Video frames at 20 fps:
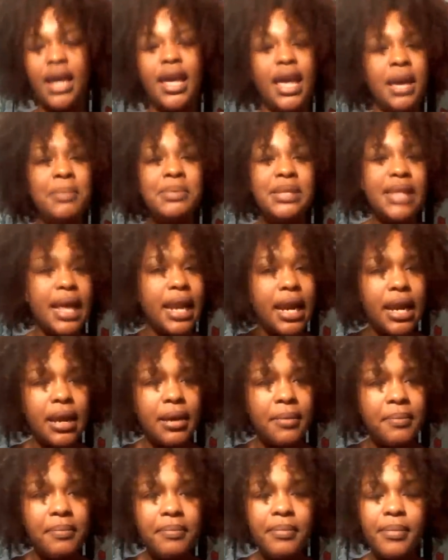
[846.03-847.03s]
keep sending
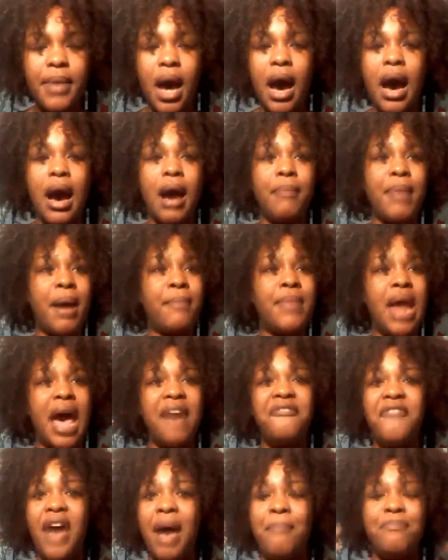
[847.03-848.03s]
them. I'm
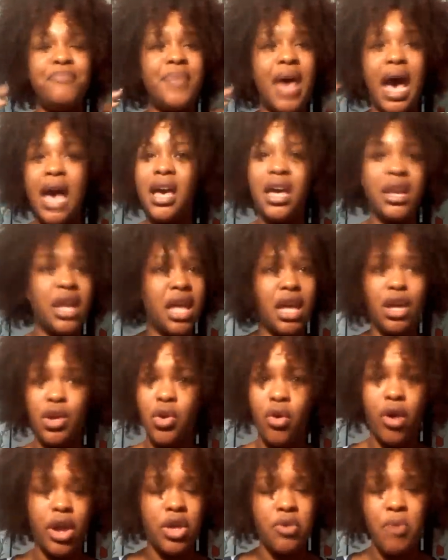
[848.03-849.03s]
not going to
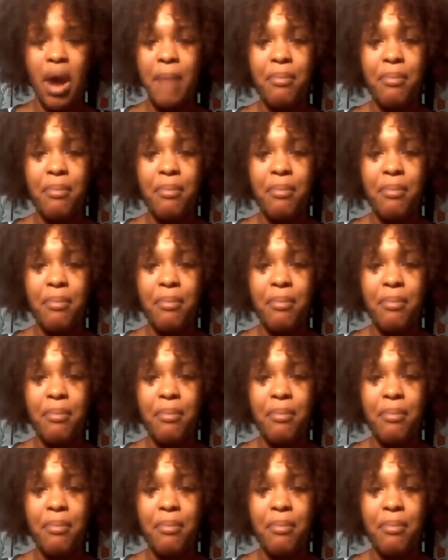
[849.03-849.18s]
ignore you.